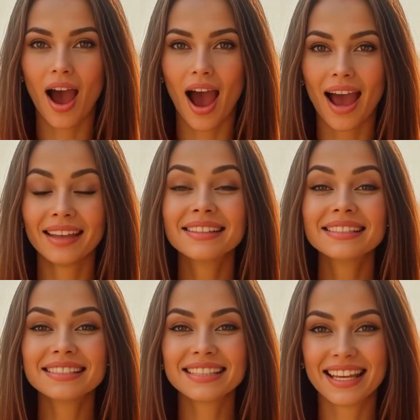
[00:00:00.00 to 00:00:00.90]
Hi,
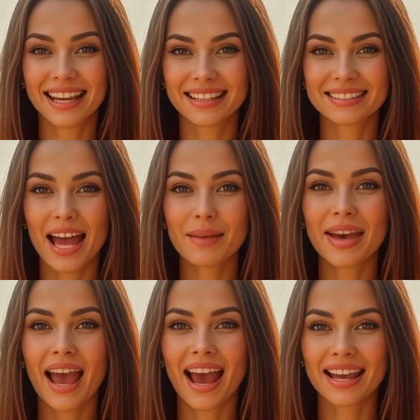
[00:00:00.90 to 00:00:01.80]
this is Celine, Sam's
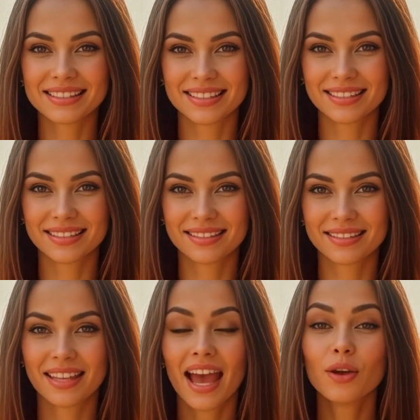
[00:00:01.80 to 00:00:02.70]
AI
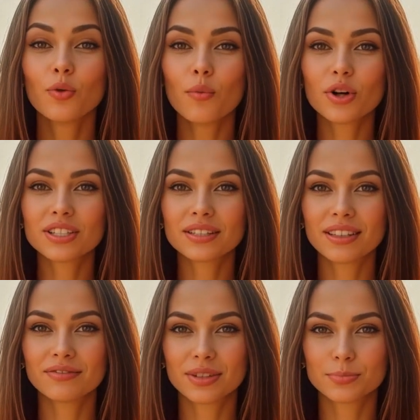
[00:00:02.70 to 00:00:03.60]
assistant, and you're watching the
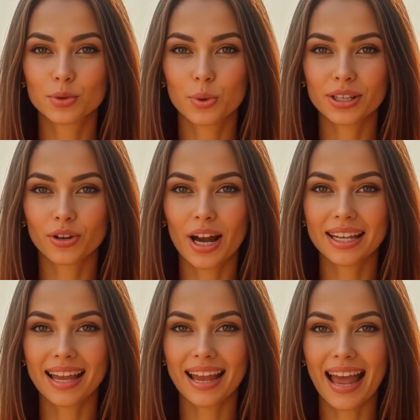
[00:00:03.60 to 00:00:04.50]
difference between
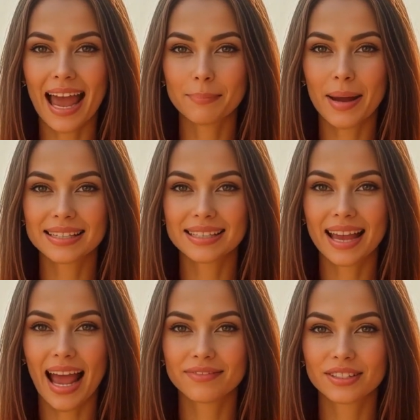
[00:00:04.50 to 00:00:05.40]
creating and animating
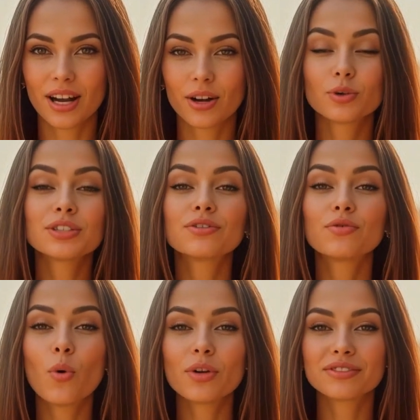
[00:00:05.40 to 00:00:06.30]
an avatar using
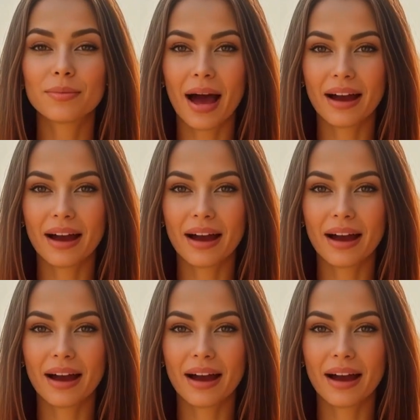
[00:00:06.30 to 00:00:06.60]
four different